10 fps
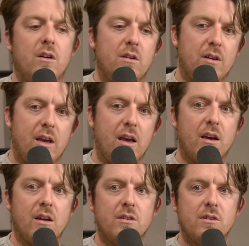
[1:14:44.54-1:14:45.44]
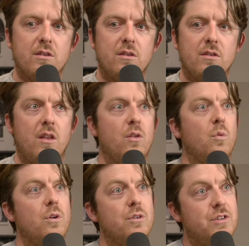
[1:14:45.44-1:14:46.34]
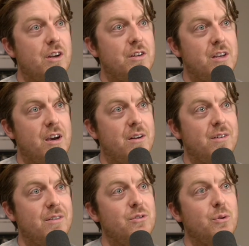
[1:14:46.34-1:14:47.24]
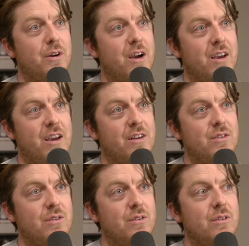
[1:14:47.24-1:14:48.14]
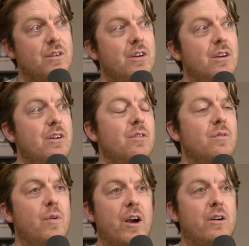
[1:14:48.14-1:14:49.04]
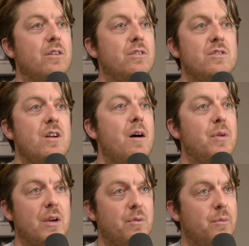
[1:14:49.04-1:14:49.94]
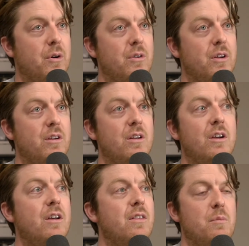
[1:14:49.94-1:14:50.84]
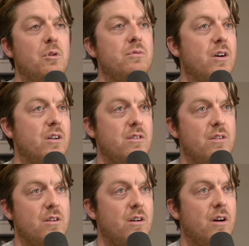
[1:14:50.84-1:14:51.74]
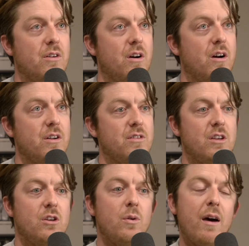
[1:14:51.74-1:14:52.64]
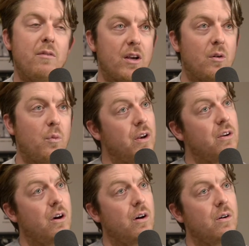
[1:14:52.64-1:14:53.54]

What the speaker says: and then the world shut down, tour got canceled, record stopped being promoted, they moved on to their other artists. Like you have like a window.